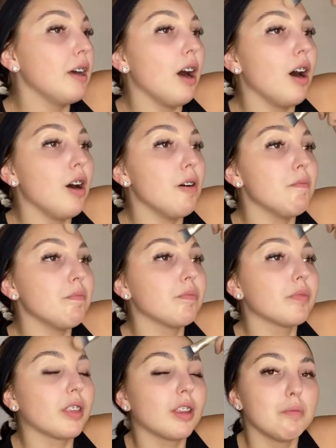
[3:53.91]

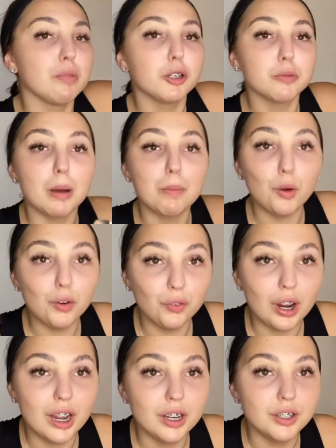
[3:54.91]
because my
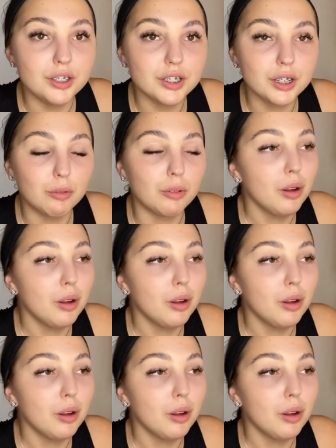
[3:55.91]
boyfriend